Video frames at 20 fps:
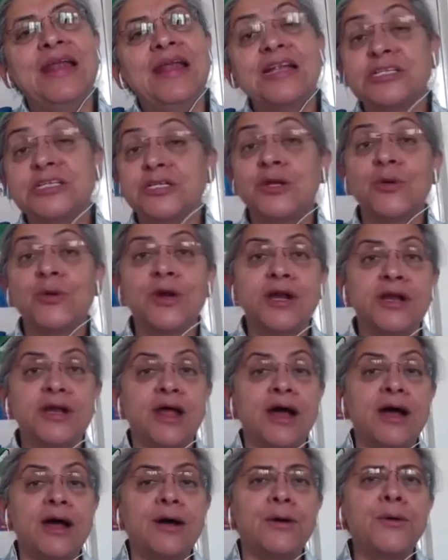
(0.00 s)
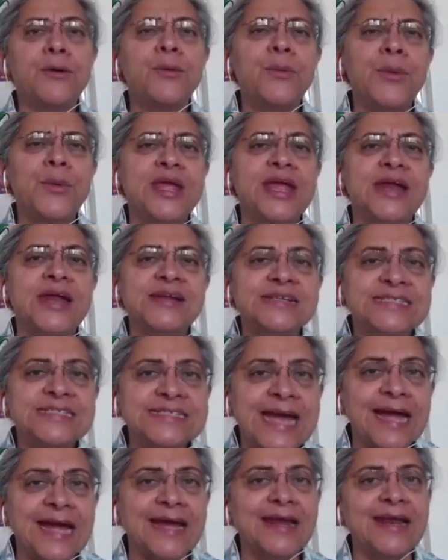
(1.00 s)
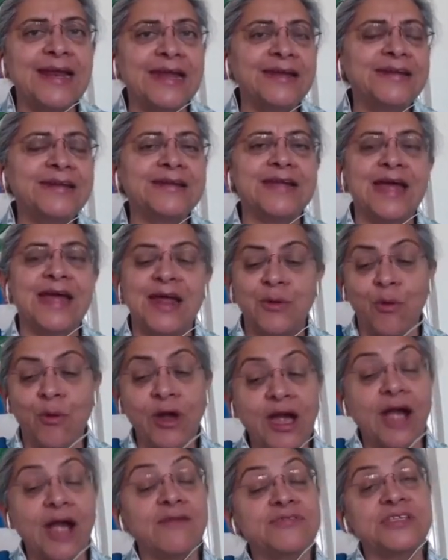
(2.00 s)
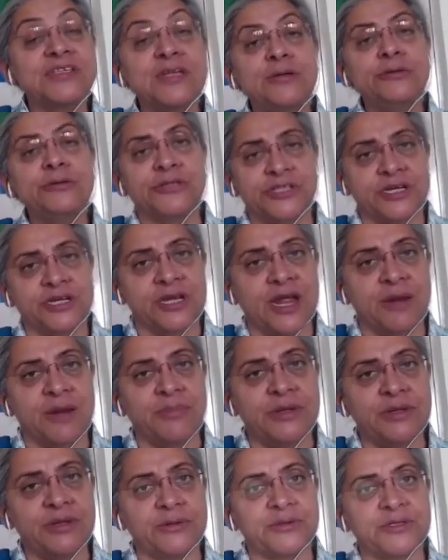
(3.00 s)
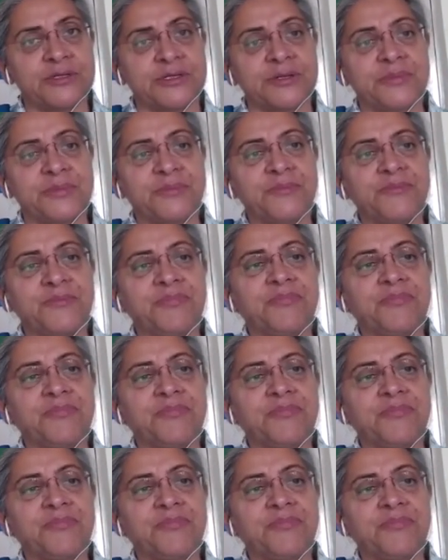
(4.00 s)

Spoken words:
let's look at how we can tackle it and what kind of solution can be used.